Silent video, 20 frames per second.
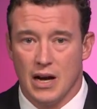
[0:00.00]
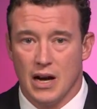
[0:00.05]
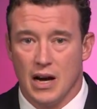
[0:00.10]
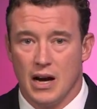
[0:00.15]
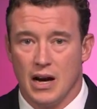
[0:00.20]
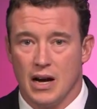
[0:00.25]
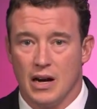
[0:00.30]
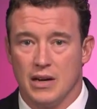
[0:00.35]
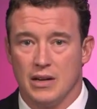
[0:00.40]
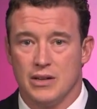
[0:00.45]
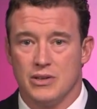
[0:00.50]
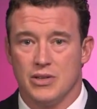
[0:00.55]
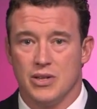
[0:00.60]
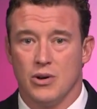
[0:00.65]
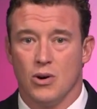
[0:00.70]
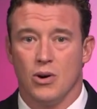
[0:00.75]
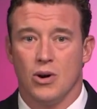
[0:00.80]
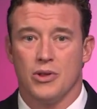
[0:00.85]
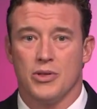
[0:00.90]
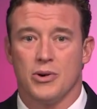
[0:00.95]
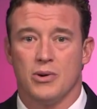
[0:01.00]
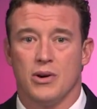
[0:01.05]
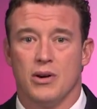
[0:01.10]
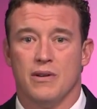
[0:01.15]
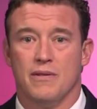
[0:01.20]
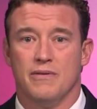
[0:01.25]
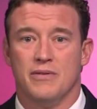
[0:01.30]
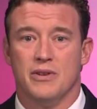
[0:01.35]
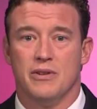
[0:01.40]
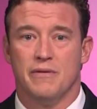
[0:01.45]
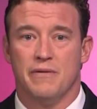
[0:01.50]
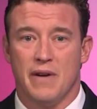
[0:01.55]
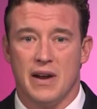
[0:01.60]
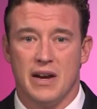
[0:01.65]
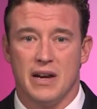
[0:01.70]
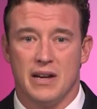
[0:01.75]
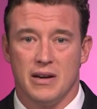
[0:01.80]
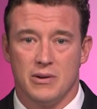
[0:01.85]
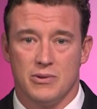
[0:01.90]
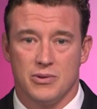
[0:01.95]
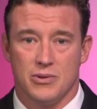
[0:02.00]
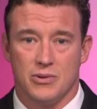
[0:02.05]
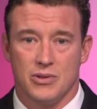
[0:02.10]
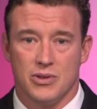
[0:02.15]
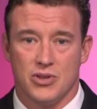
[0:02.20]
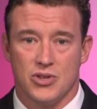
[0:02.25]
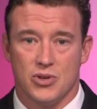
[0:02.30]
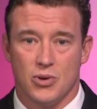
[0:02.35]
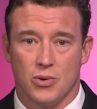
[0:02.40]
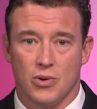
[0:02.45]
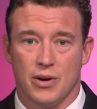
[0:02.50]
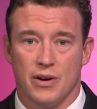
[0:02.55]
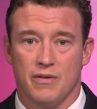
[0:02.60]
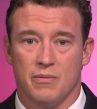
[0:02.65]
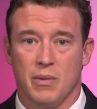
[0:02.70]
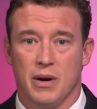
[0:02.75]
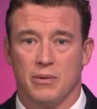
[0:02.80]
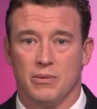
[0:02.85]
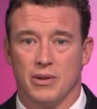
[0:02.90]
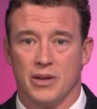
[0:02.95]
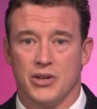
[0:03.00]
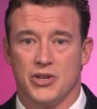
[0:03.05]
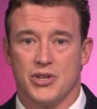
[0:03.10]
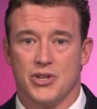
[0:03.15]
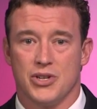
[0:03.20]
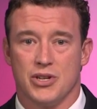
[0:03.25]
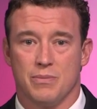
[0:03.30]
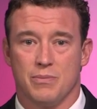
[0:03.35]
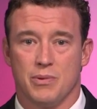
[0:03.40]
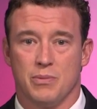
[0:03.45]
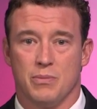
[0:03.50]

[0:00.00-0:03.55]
Uh, he's the author of Defending Israel, the story of my relationship with